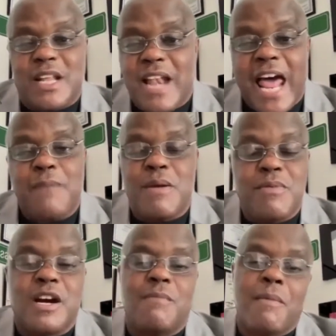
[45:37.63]
A lot of people
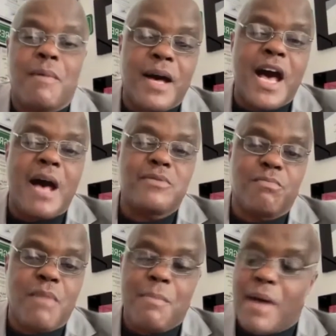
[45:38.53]
come by
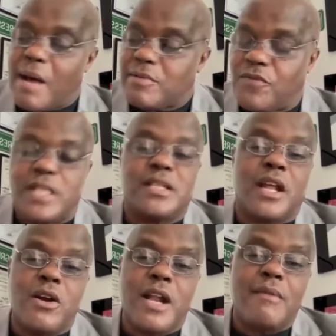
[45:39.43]
my mom's to visit. They
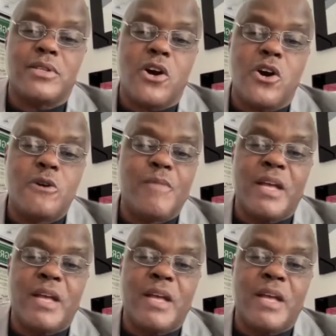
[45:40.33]
heard I was home.